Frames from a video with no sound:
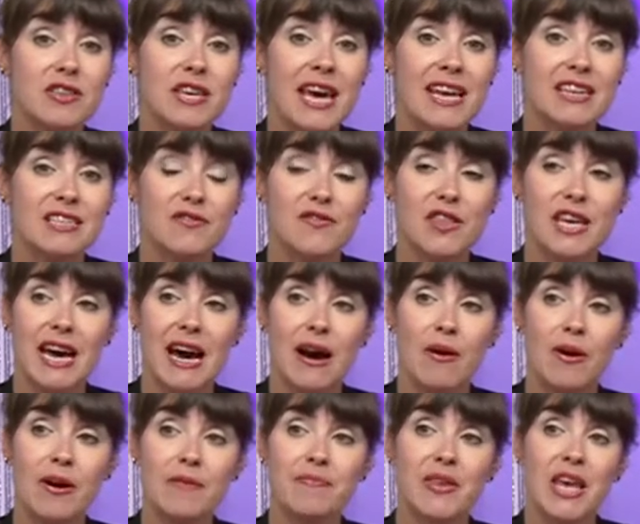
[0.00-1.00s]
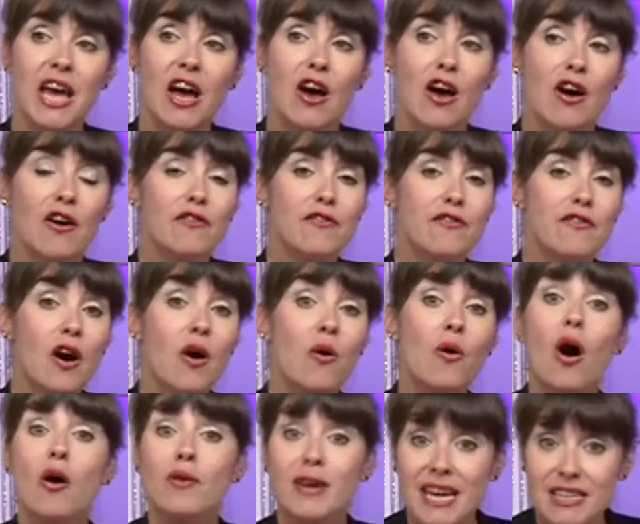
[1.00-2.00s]
the end of the hour.
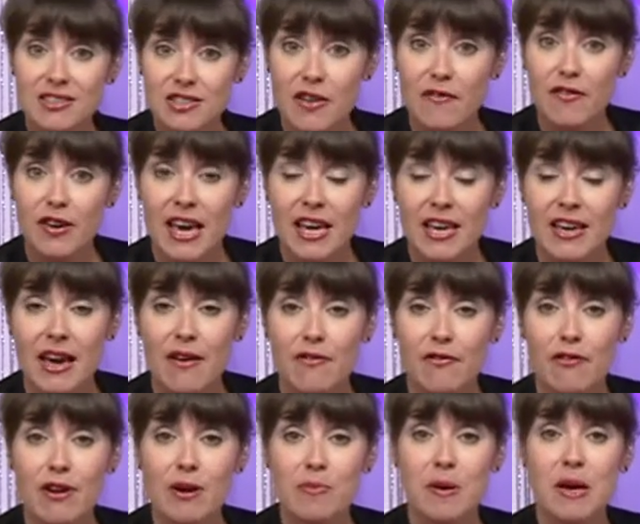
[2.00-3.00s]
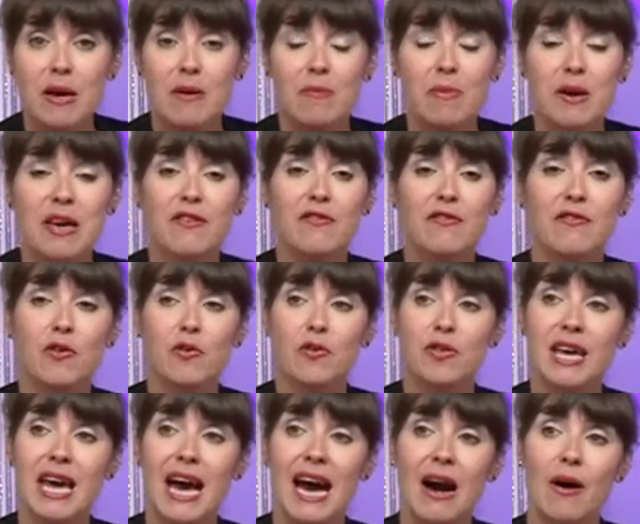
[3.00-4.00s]
Oh, oh yes, don't forget you get free P&P for
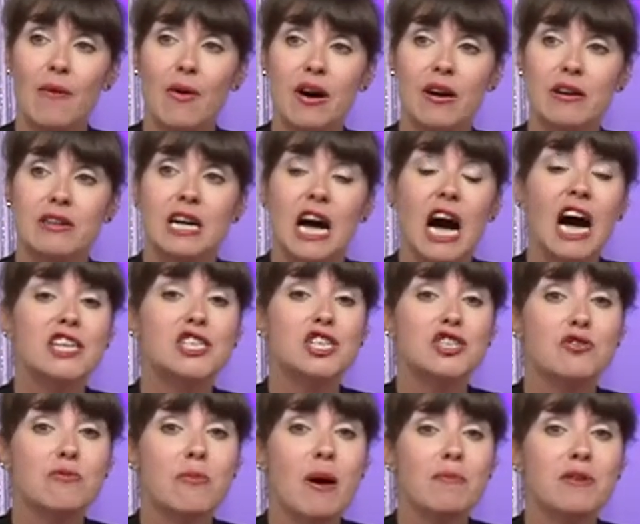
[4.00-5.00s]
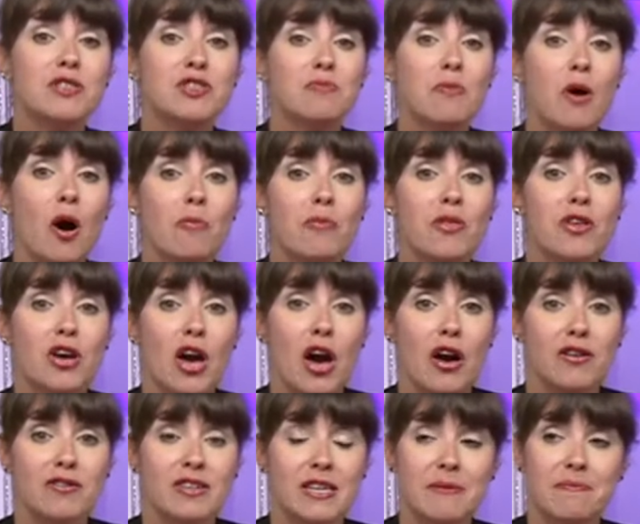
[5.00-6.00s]
the hour. Uh, just remember to pop the
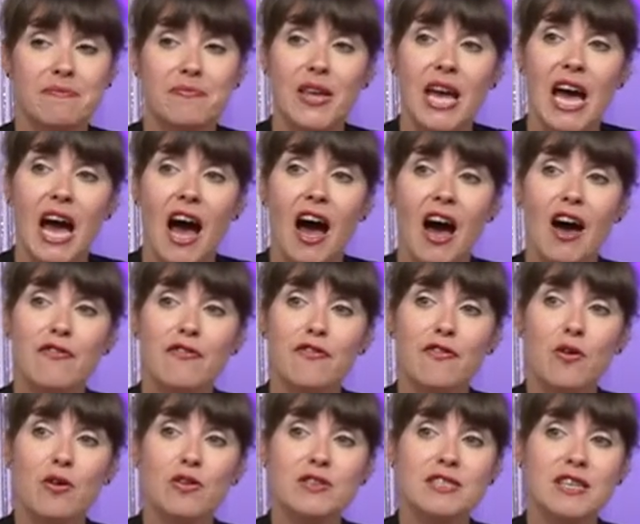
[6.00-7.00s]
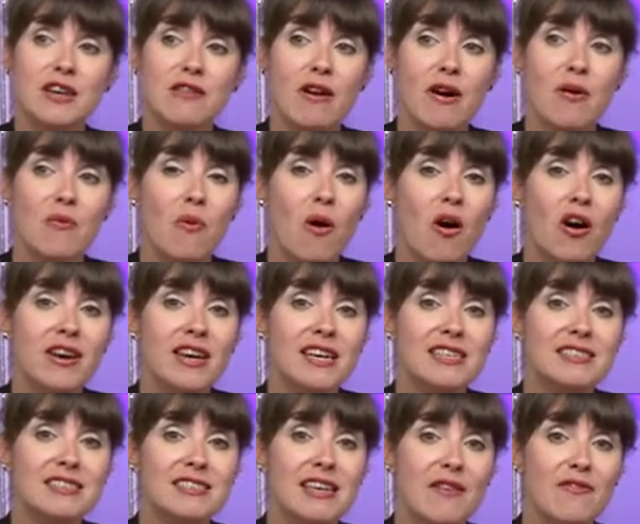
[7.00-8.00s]
code in. Uh,
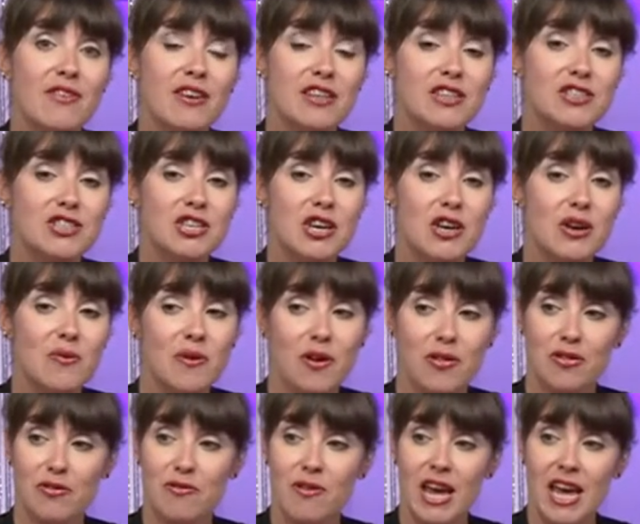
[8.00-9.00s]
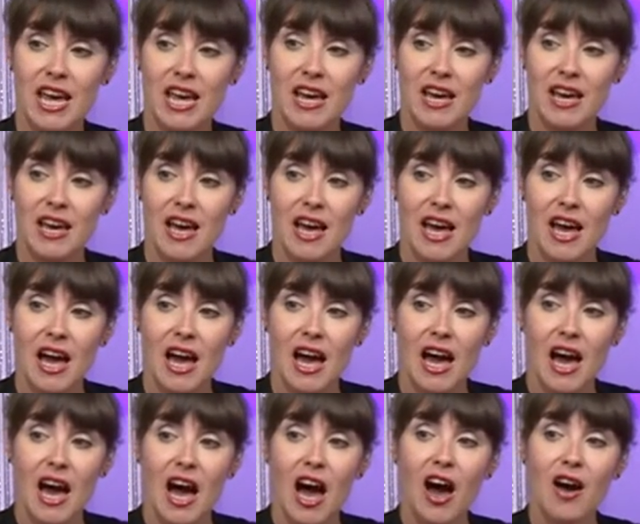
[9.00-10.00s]
401723.
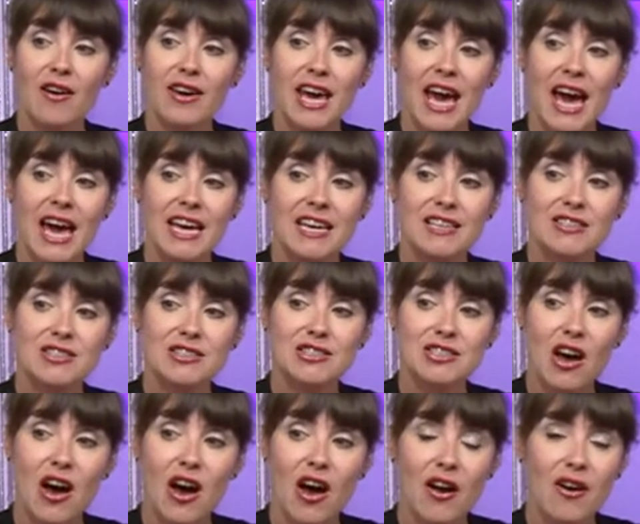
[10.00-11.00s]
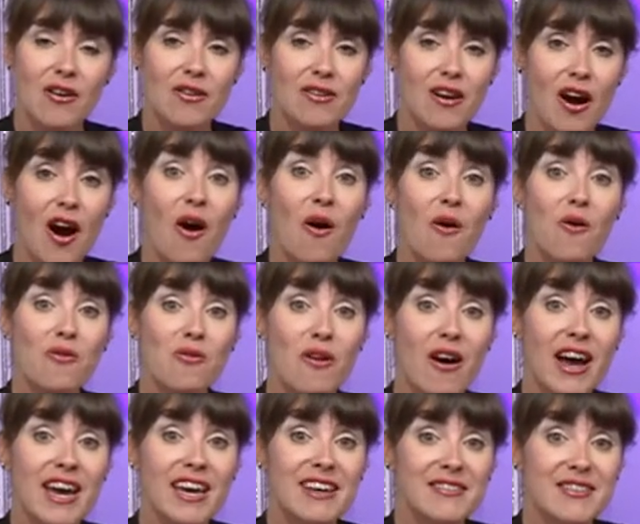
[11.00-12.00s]
Okay, so, all
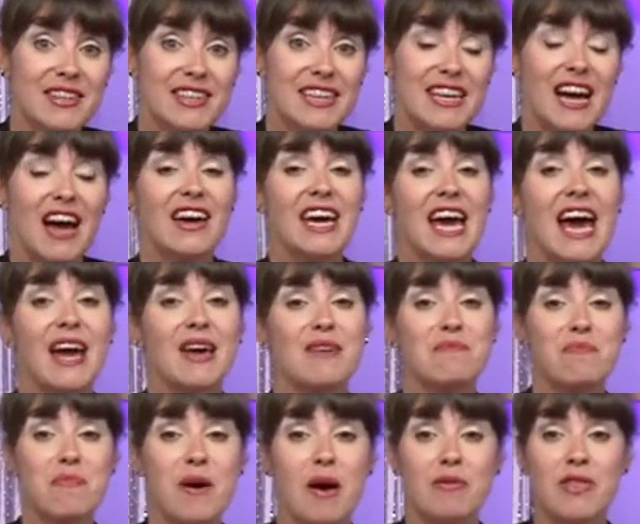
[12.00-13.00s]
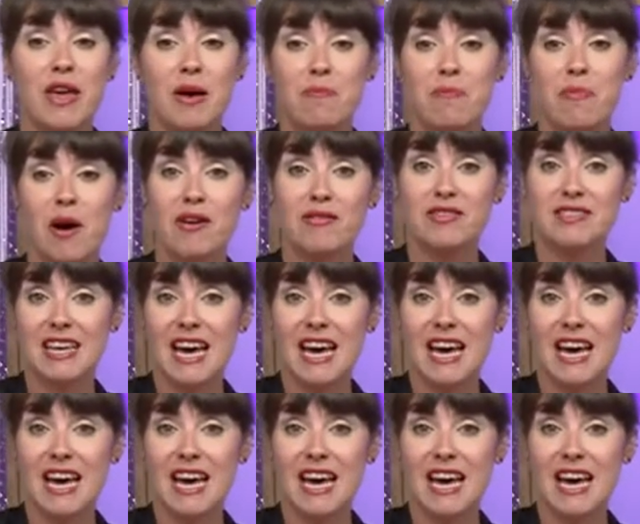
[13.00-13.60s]
right. Okay, they're, they're both